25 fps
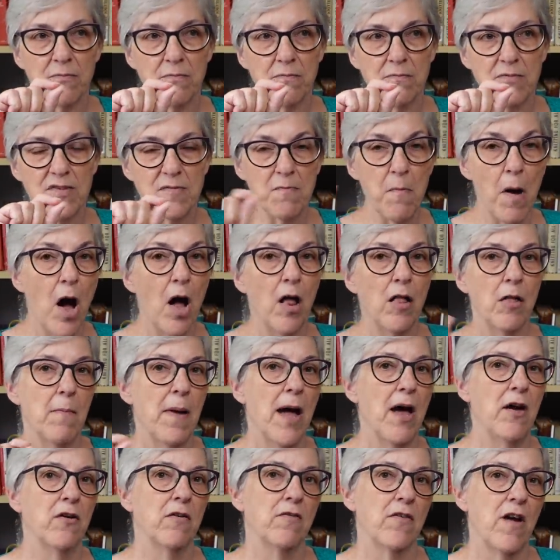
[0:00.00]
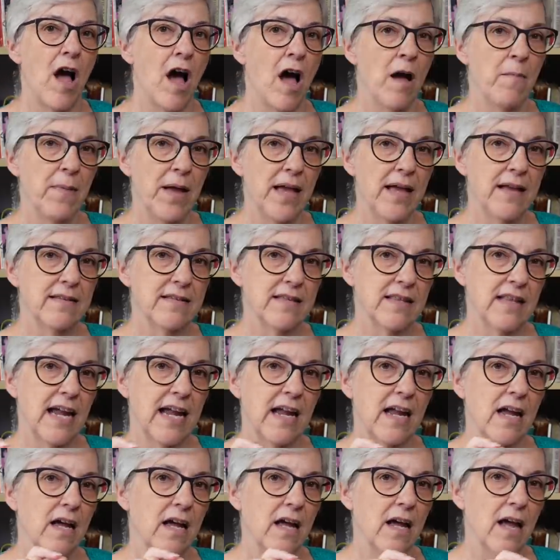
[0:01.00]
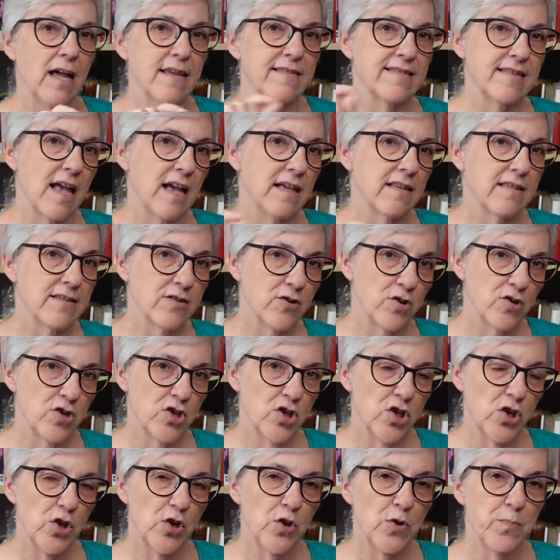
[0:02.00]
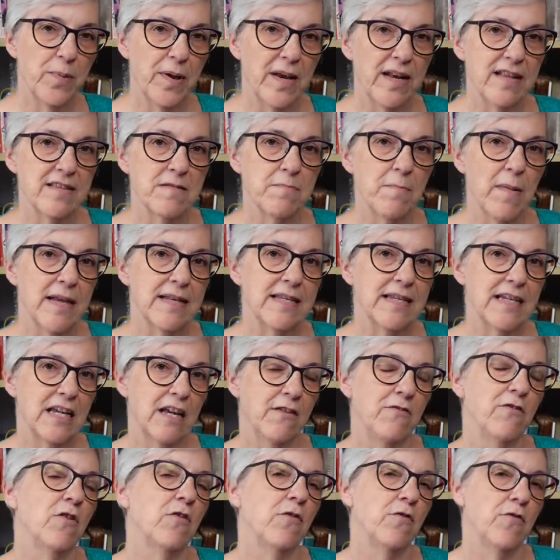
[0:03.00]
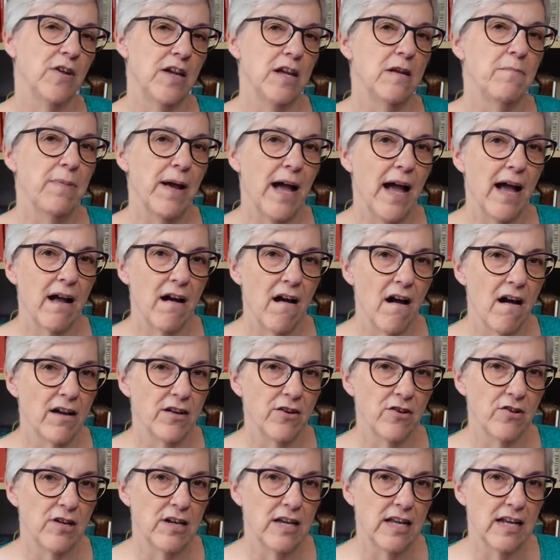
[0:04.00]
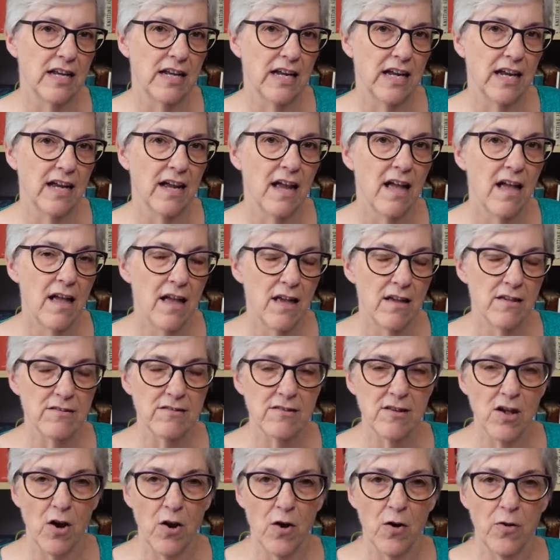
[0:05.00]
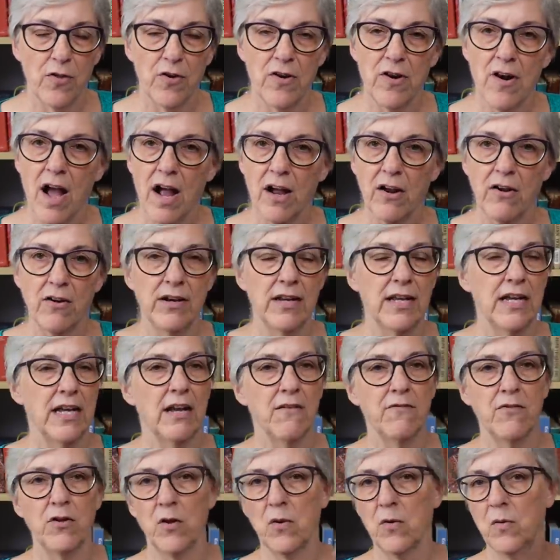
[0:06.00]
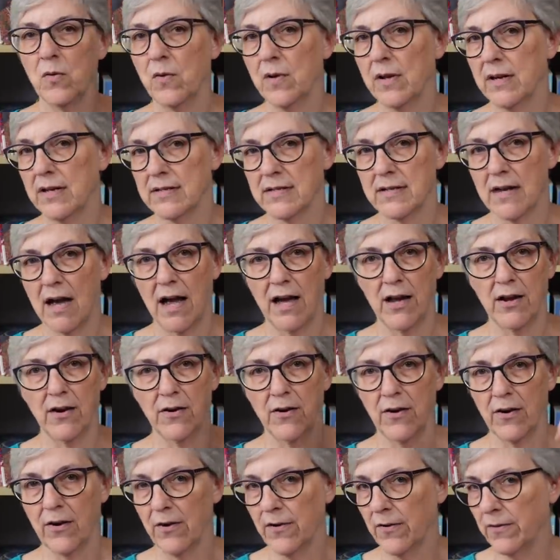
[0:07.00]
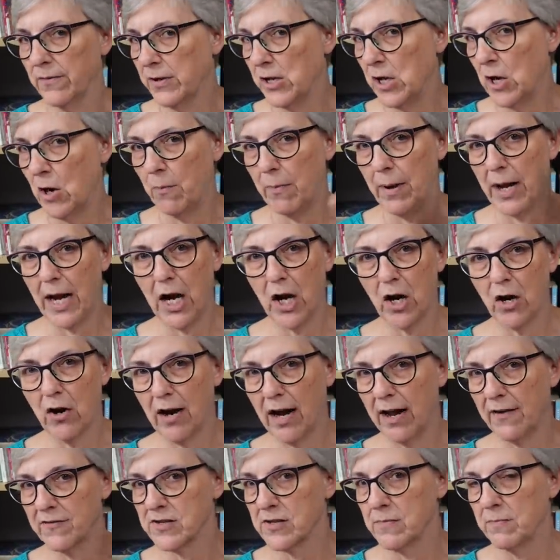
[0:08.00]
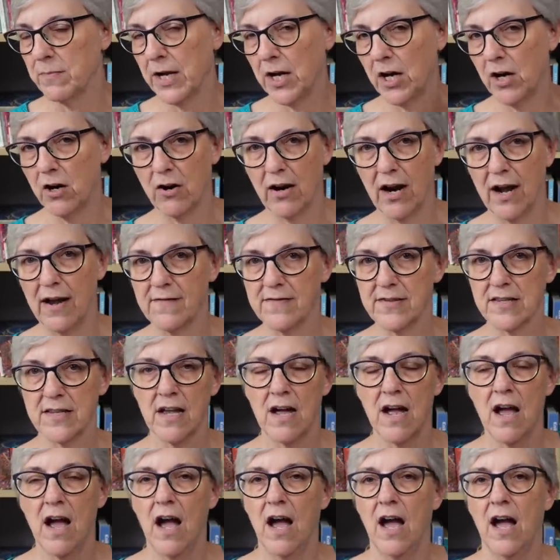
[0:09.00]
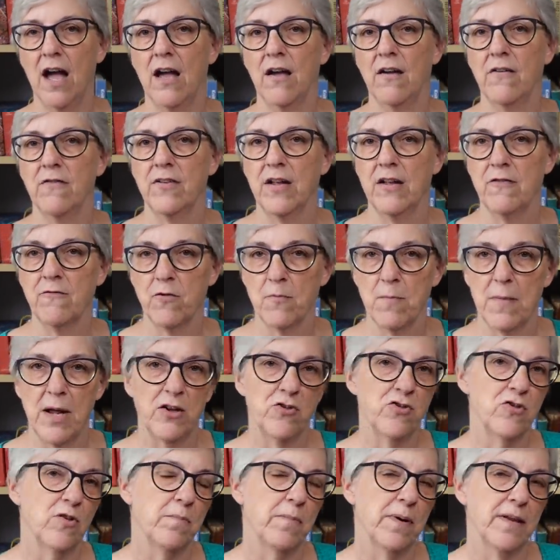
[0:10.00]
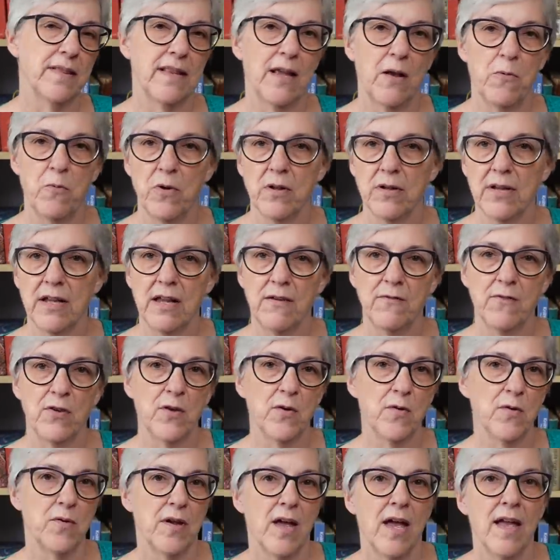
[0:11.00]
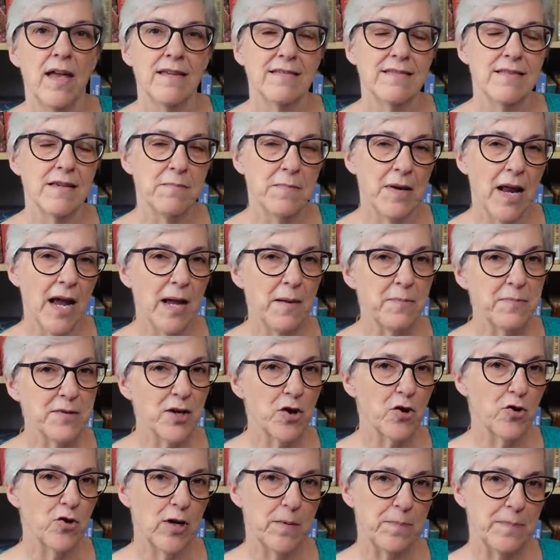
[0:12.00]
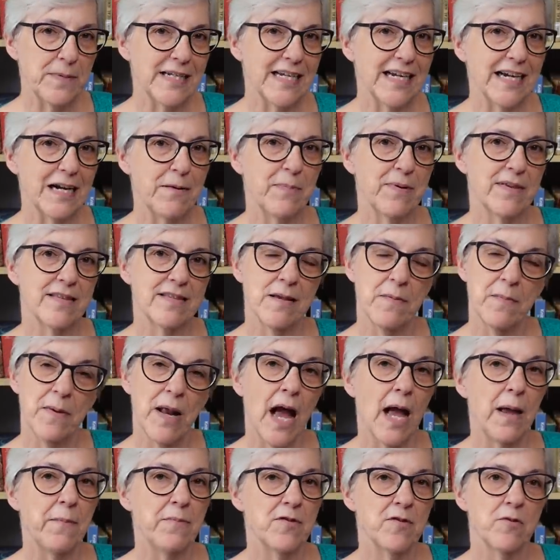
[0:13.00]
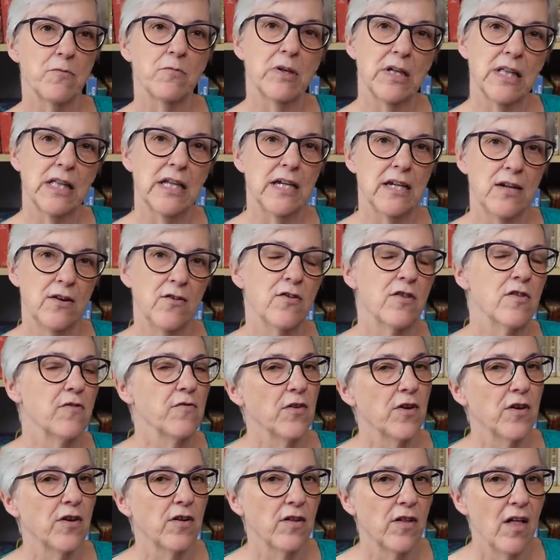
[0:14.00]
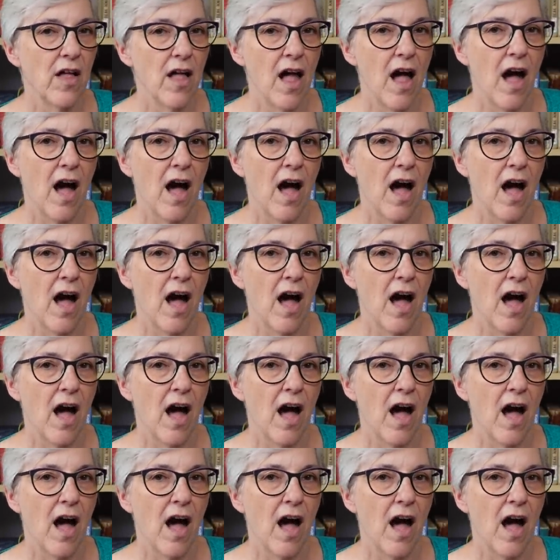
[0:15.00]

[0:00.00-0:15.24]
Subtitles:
small amount of comment, like a sentence or two, but it's meant to give you feedback on your knitting. So they're not going to give you an entire, you know, paragraphs and paragraphs of information, but they will give you sometimes a cryptic, but sometimes a really useful